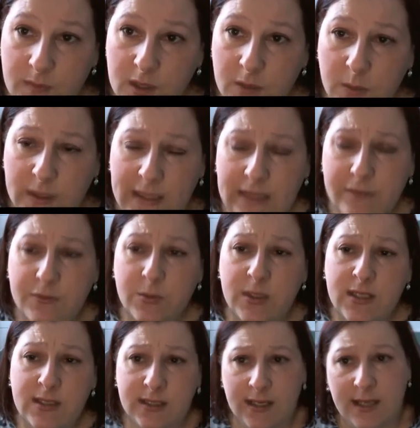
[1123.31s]
when he lived with
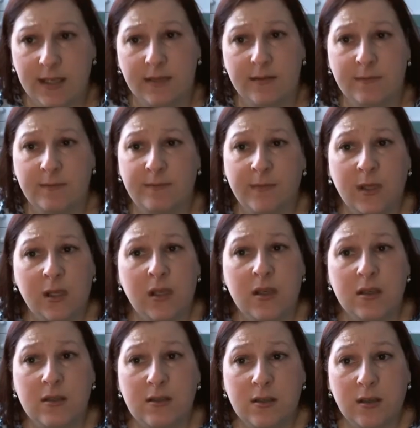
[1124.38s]
his dad
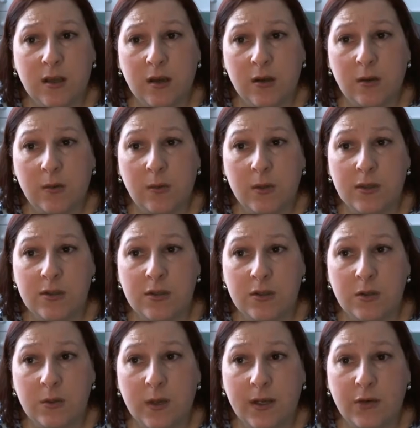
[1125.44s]
to go
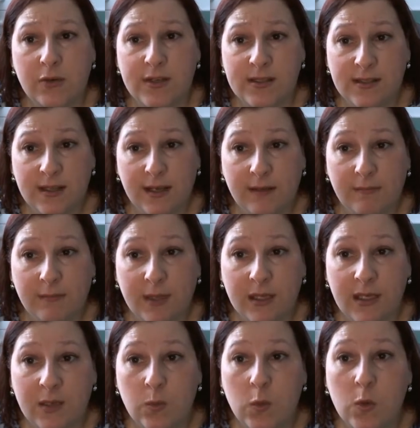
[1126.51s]
to a christening, and
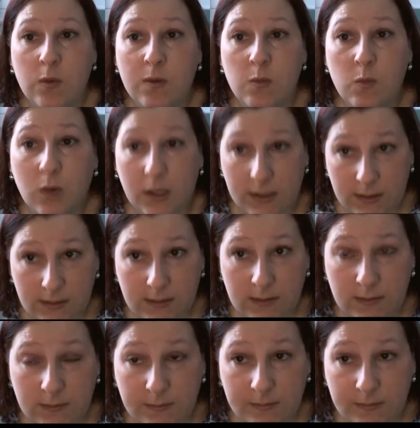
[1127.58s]
he wore them once